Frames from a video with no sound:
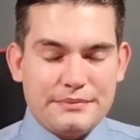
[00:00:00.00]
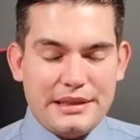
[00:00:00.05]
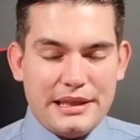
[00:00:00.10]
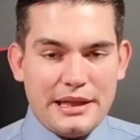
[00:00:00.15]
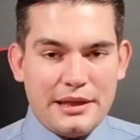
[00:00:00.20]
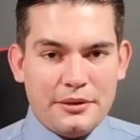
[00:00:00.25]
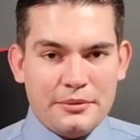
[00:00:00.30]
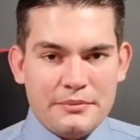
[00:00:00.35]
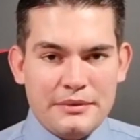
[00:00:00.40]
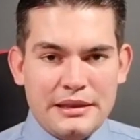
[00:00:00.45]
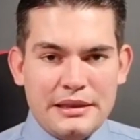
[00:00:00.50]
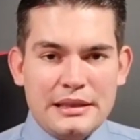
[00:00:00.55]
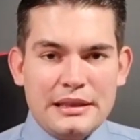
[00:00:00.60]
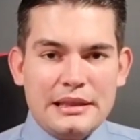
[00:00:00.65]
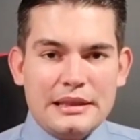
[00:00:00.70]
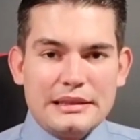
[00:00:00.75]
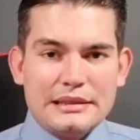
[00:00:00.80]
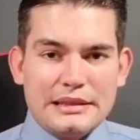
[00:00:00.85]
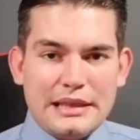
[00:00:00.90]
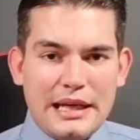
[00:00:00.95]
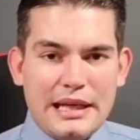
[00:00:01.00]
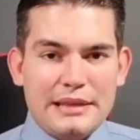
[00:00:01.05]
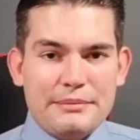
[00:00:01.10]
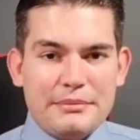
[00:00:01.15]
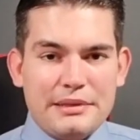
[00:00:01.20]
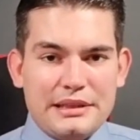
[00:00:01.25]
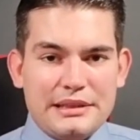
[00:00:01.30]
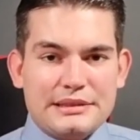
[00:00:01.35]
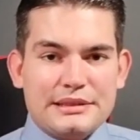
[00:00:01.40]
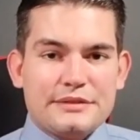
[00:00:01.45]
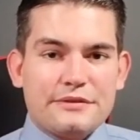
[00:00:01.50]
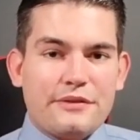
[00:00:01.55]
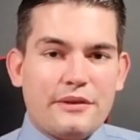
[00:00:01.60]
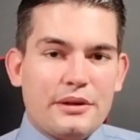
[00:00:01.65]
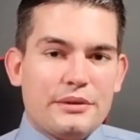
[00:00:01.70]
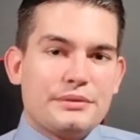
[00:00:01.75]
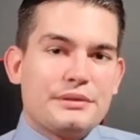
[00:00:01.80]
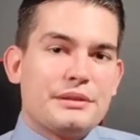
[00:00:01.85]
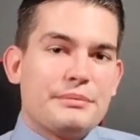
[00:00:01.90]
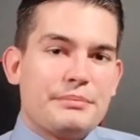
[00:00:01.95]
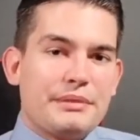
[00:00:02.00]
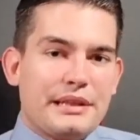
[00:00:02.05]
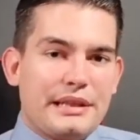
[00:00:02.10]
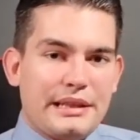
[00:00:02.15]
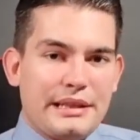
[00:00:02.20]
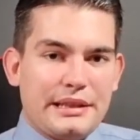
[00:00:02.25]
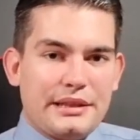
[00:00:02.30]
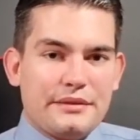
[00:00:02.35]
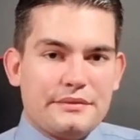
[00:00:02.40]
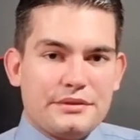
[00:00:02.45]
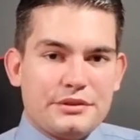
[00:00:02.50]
Now, 9 minutes following the beginning